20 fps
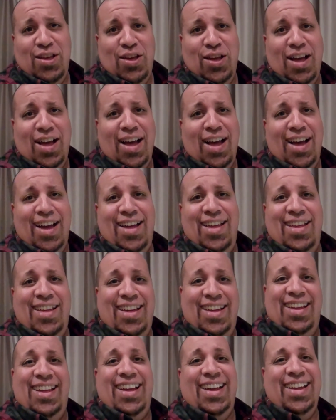
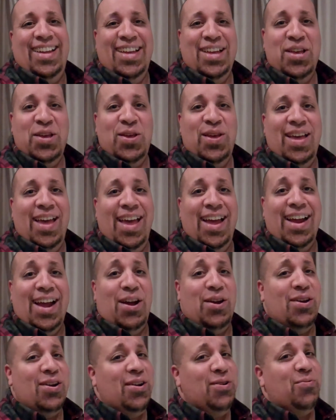Hang
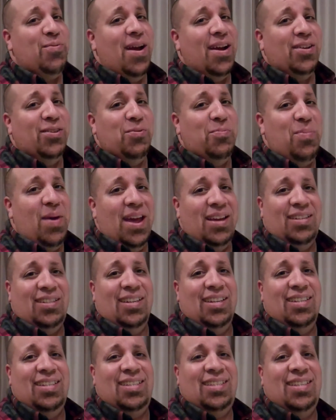out here on a regular
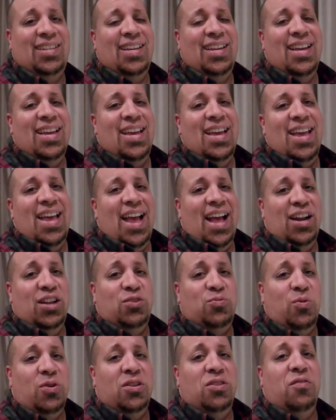basis, and
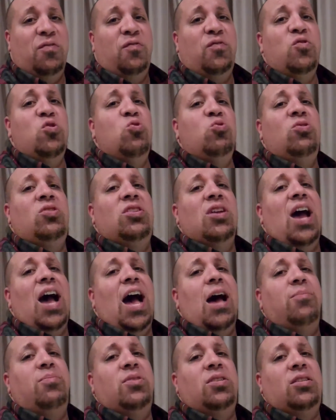it's one of the few
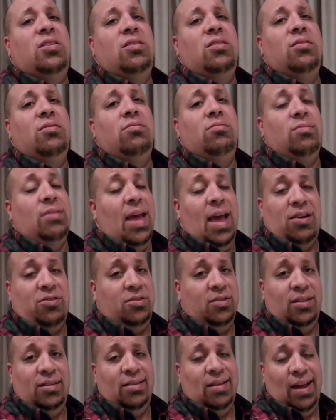shops,
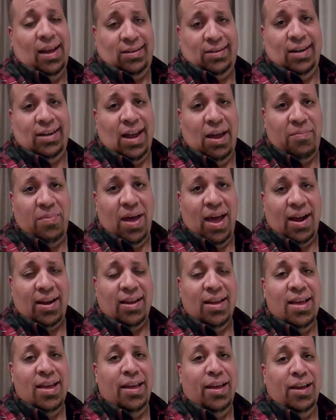actually I take that back,
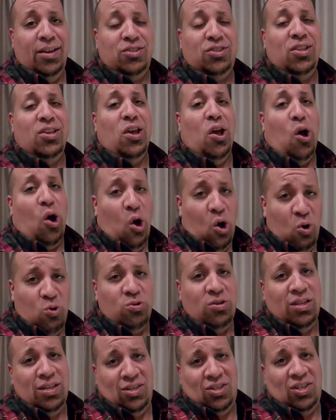it's the
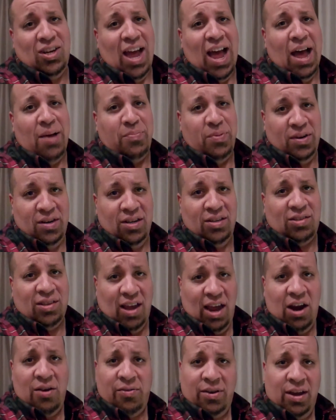only shop in
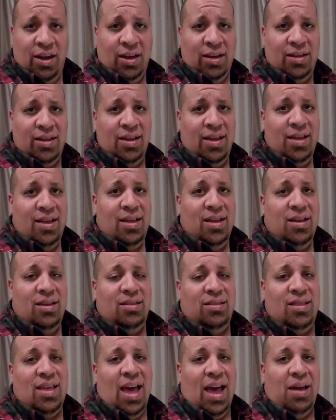this area
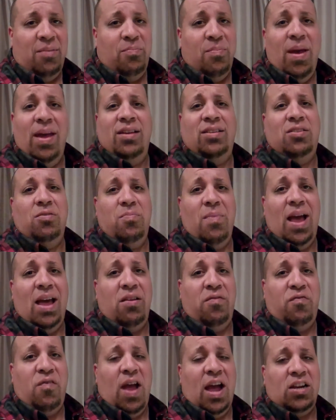that makes and
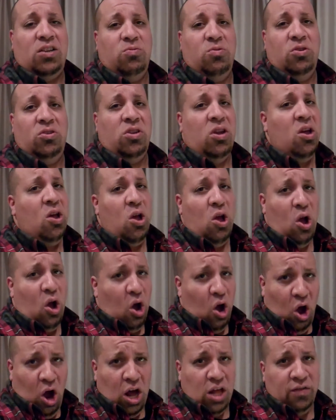manufactures
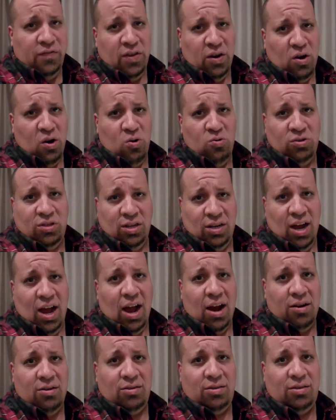all of their own
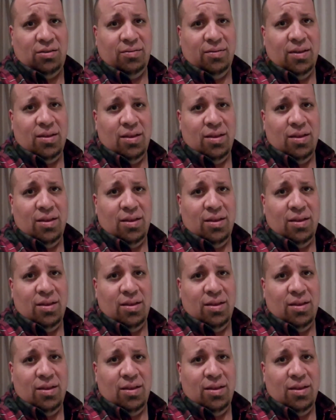cigars.